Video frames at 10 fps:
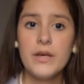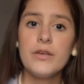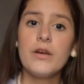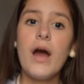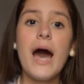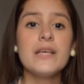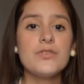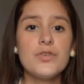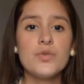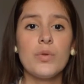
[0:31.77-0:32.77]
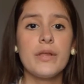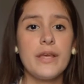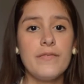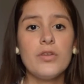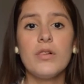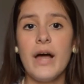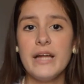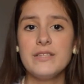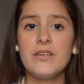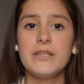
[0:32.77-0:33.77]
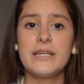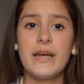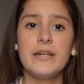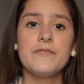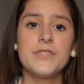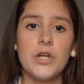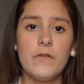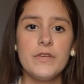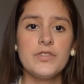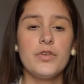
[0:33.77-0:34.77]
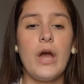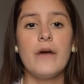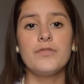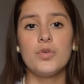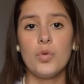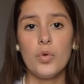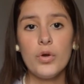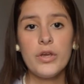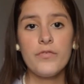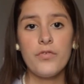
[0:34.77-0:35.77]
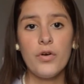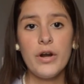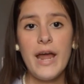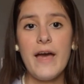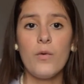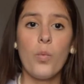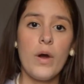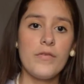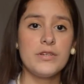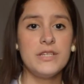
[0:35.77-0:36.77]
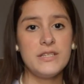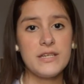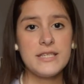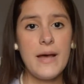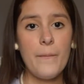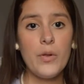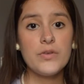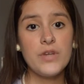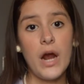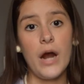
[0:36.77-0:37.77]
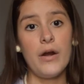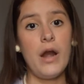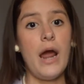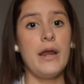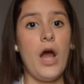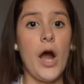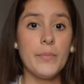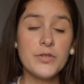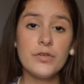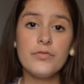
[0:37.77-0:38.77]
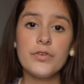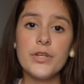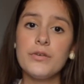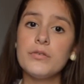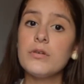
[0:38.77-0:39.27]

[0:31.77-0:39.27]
Your answers will give you light on the kind of service you have to look for and whether these examples are an option for you